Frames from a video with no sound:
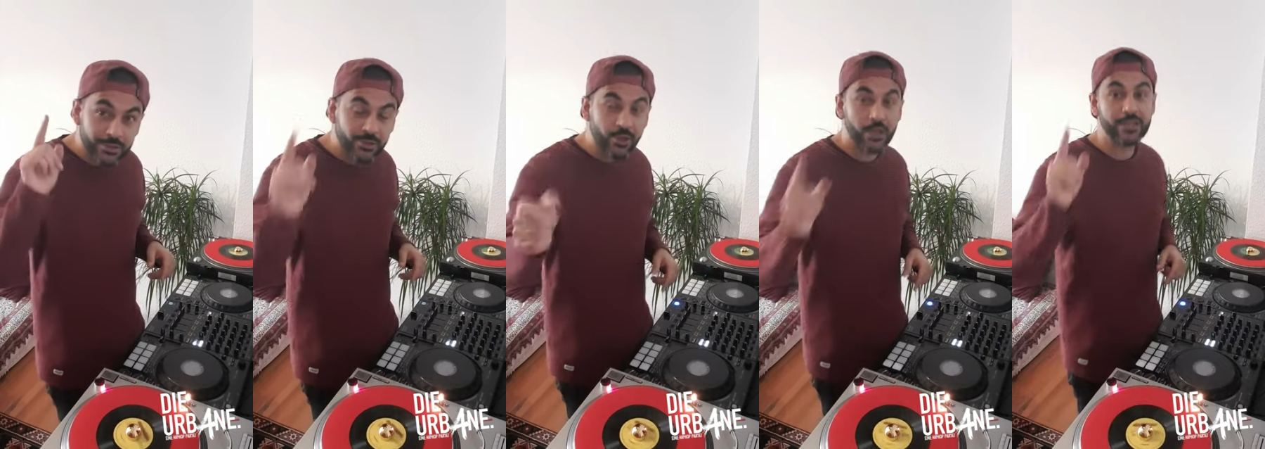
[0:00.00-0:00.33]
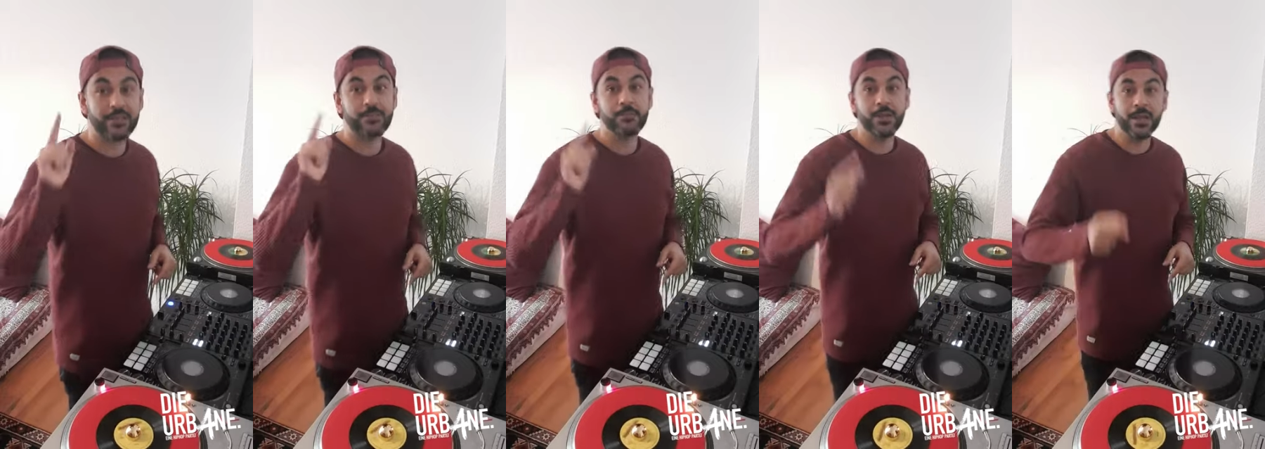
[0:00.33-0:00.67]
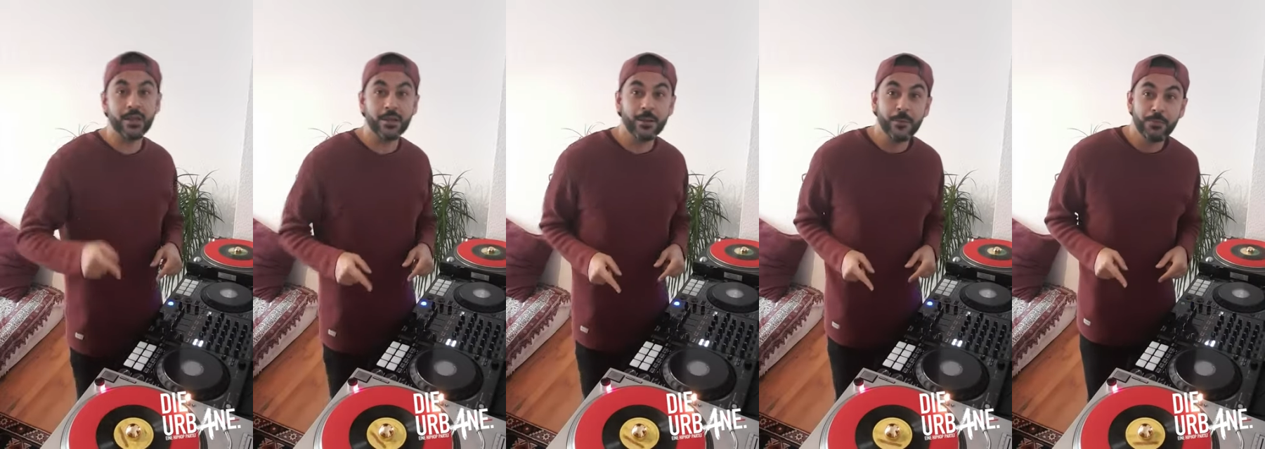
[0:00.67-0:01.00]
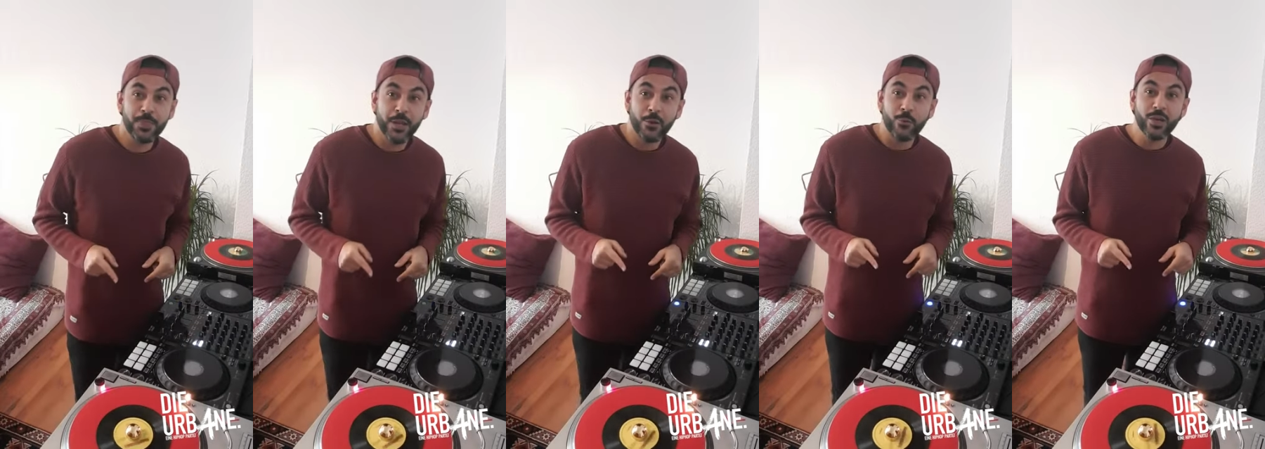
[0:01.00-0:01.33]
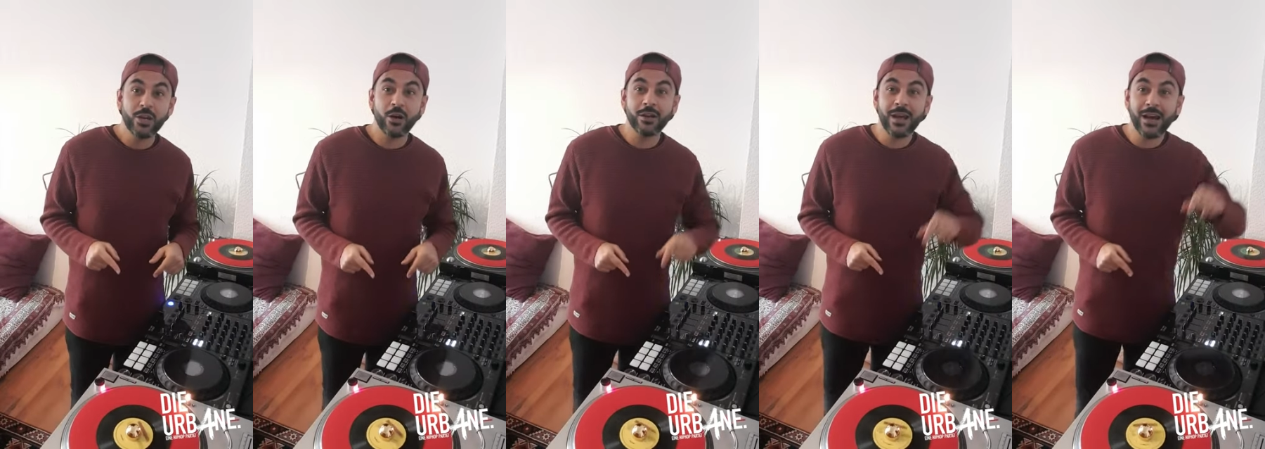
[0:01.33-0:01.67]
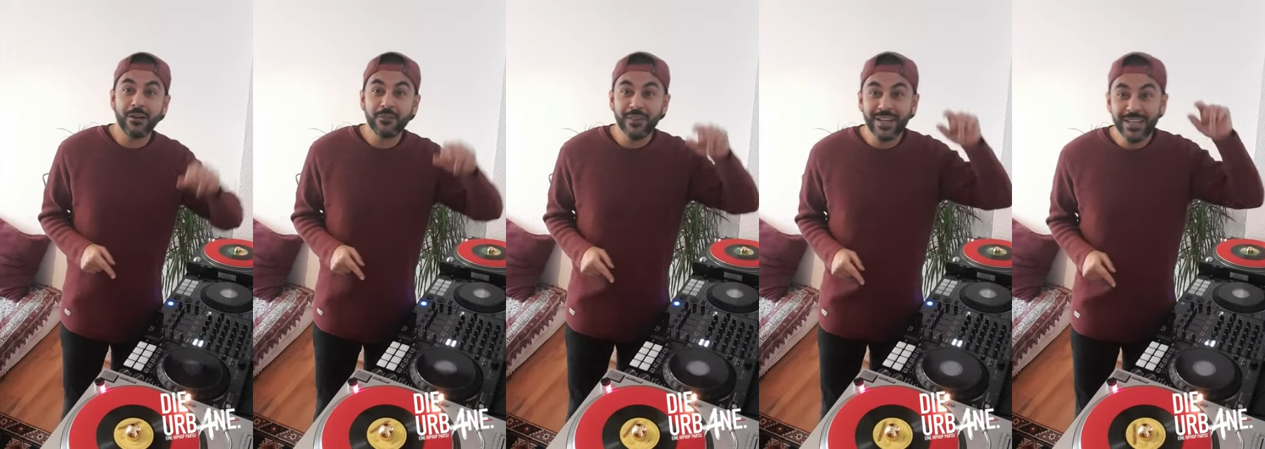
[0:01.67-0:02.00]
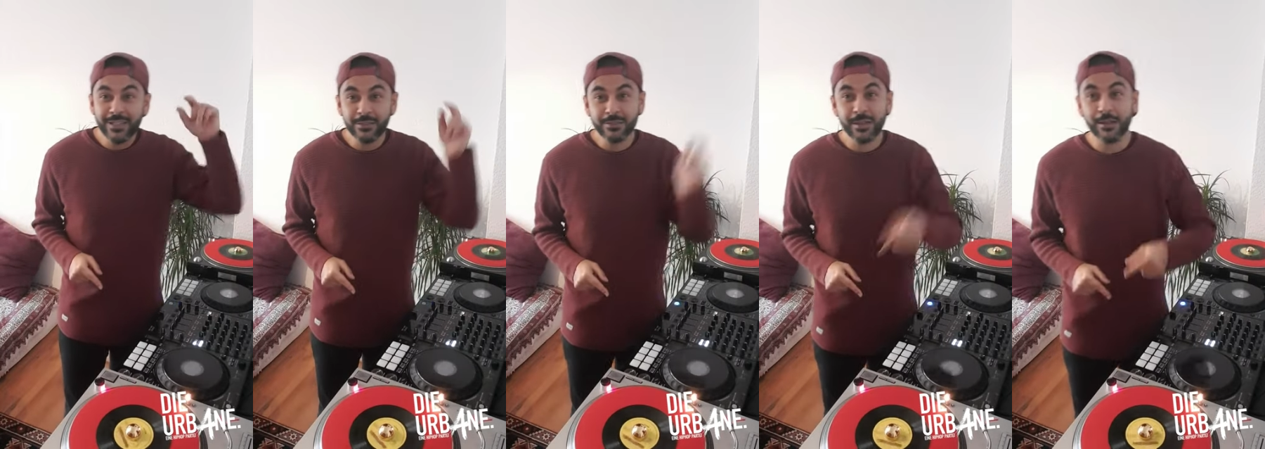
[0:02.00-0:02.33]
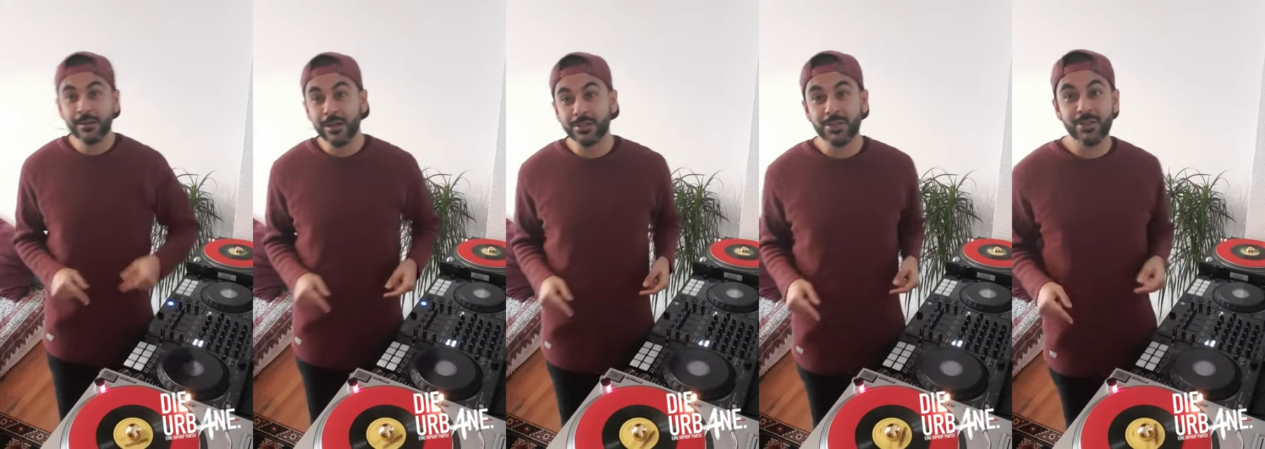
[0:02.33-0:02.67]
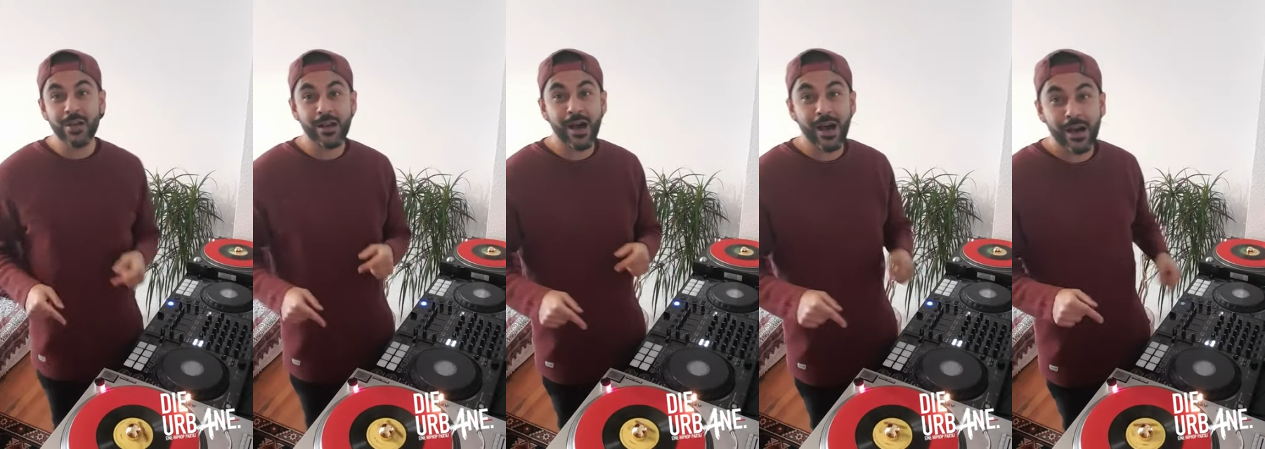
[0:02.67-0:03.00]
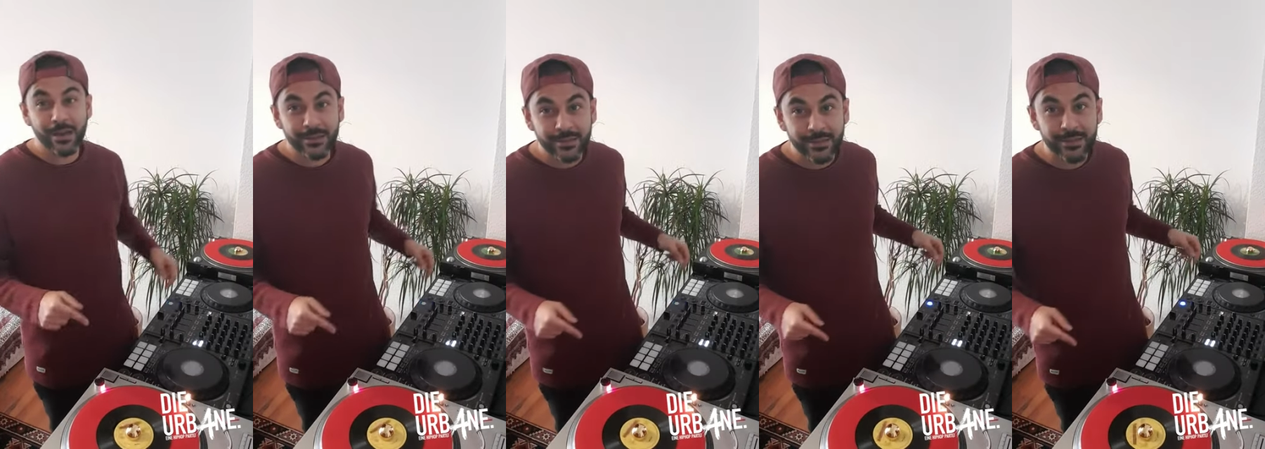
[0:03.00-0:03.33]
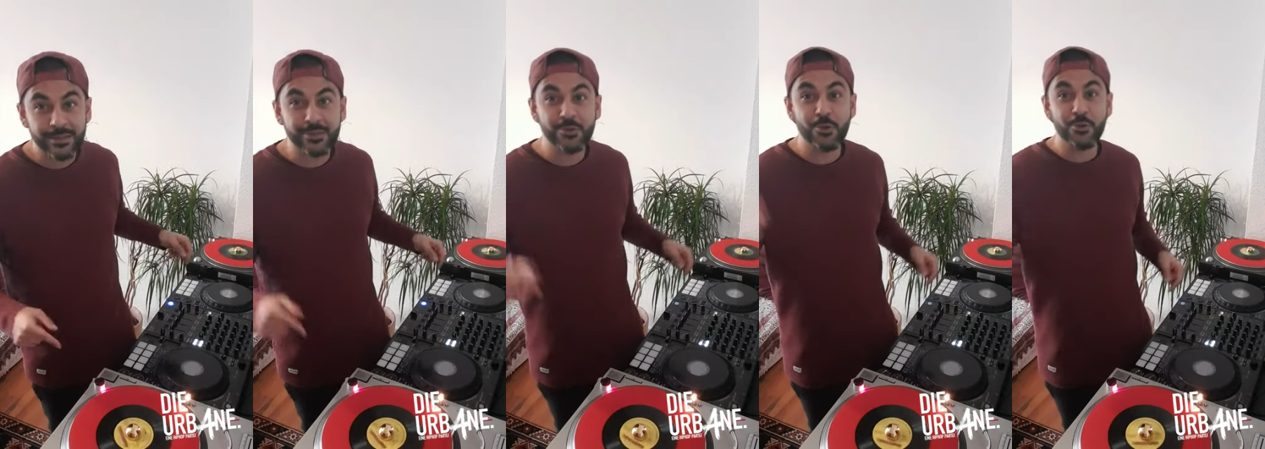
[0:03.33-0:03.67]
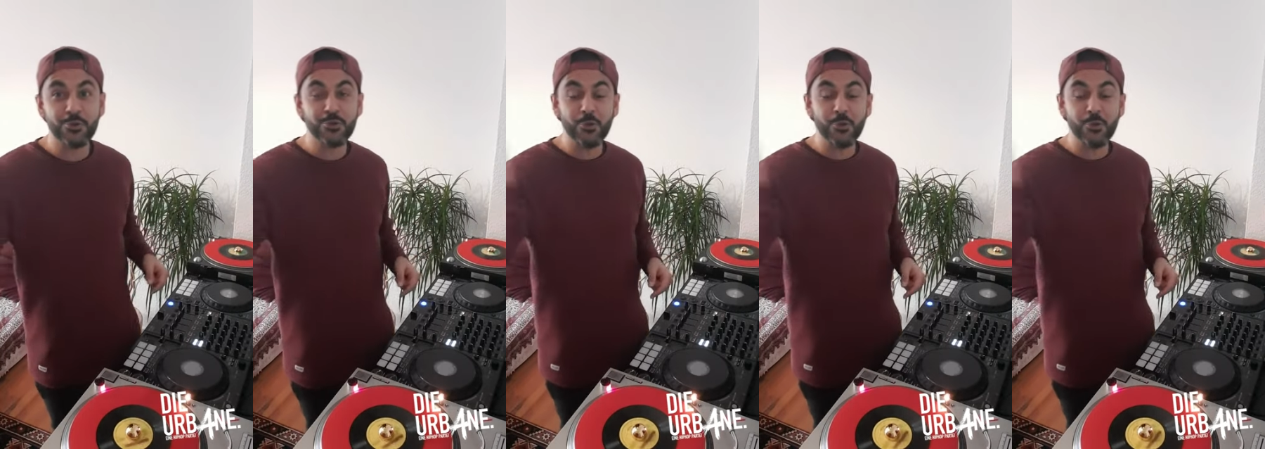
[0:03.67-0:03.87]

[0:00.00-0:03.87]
Trust me, we're gonna have international artists